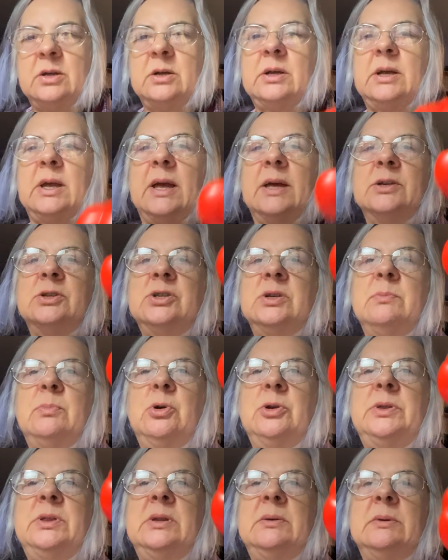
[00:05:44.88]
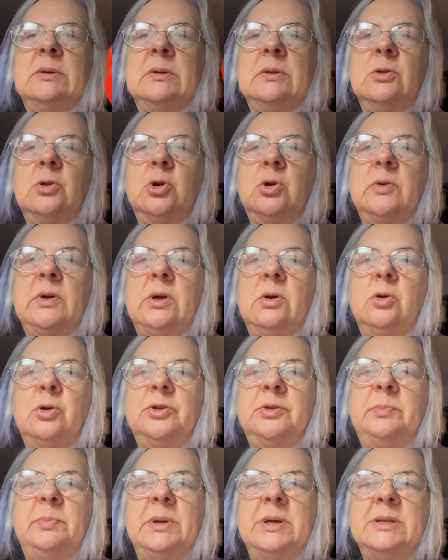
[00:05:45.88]
Okay, she put the Lori
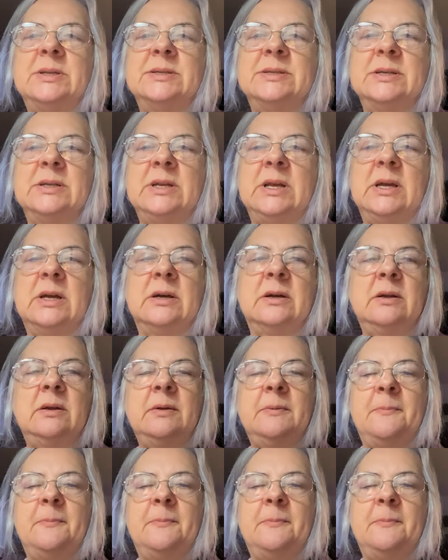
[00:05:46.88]
Holt pins in here.